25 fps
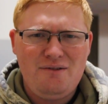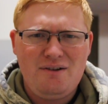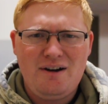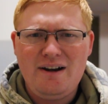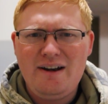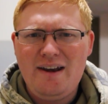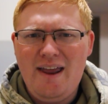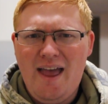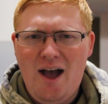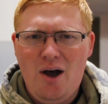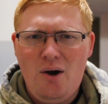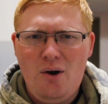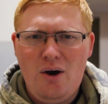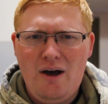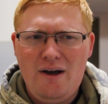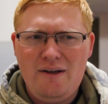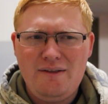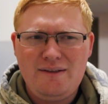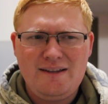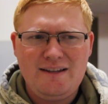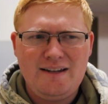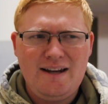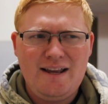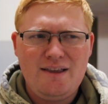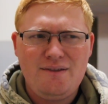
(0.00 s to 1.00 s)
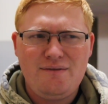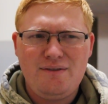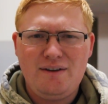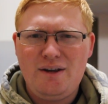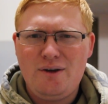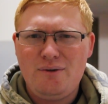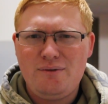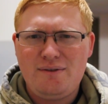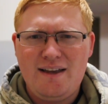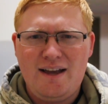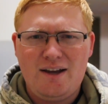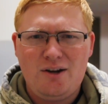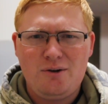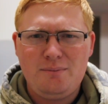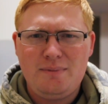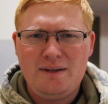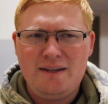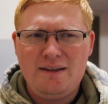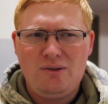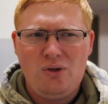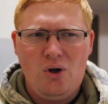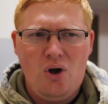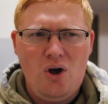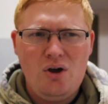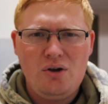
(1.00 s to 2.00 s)
right now. Today's video is not gonna
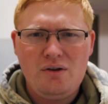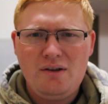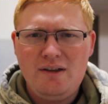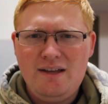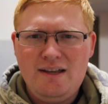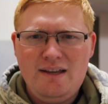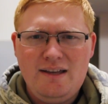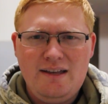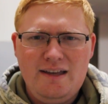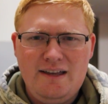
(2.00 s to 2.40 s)
be long.